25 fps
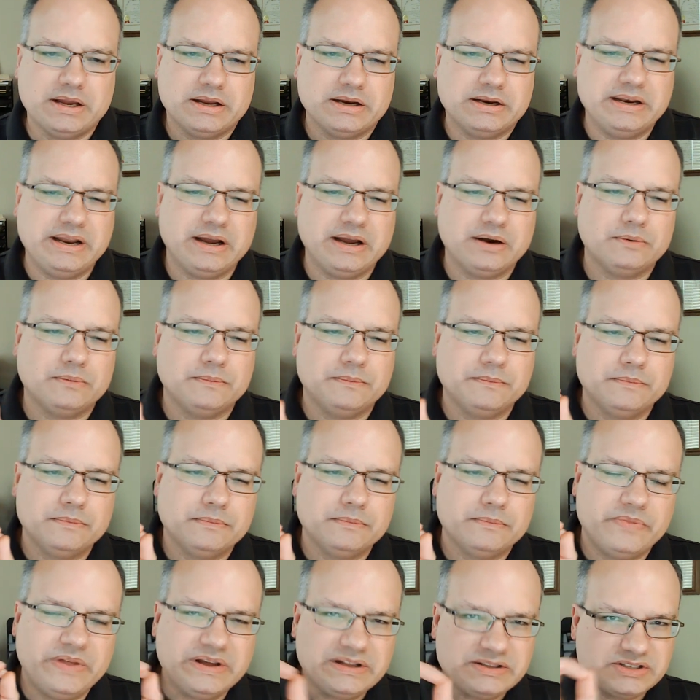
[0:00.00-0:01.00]
Now,
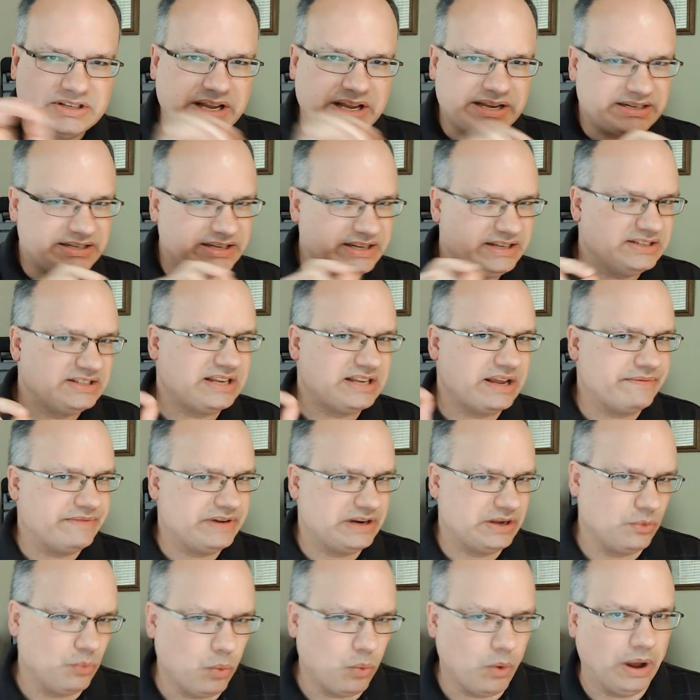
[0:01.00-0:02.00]
that's nineteen
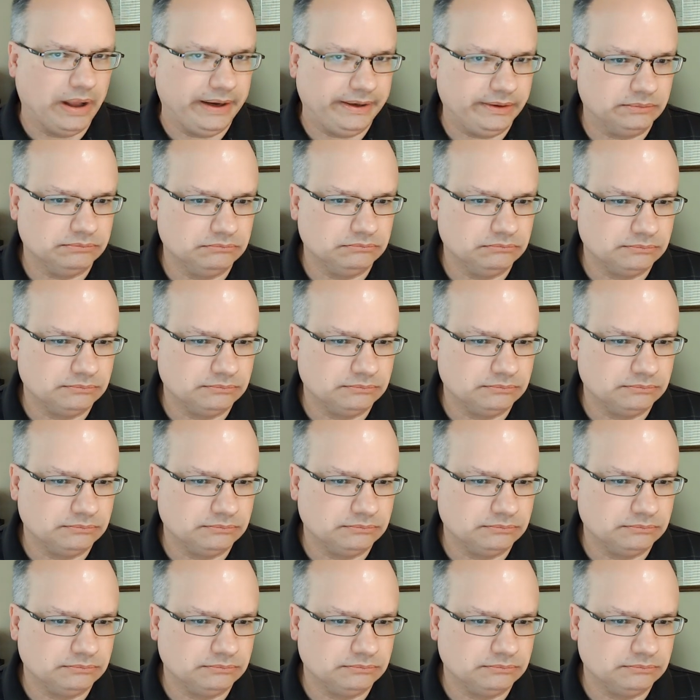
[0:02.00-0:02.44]
seventy-one.